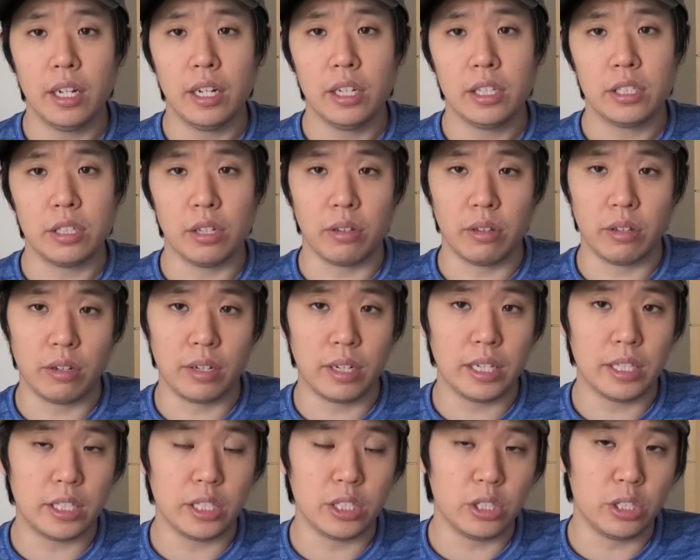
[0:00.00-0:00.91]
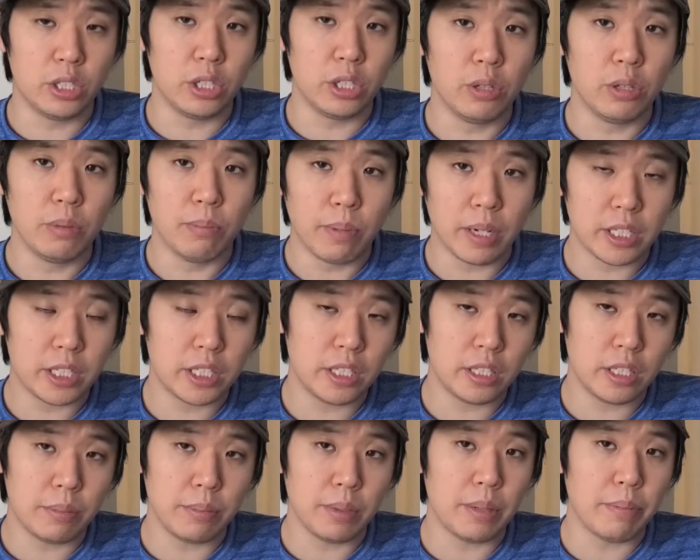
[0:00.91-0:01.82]
So there isn't much
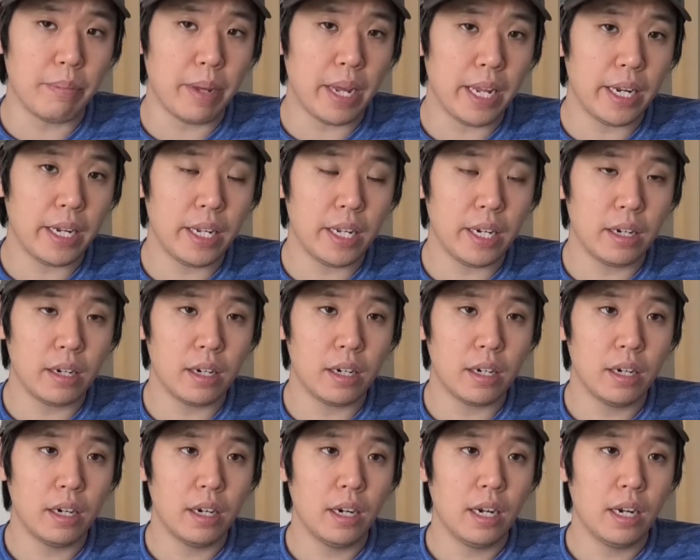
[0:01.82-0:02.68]
to be made here.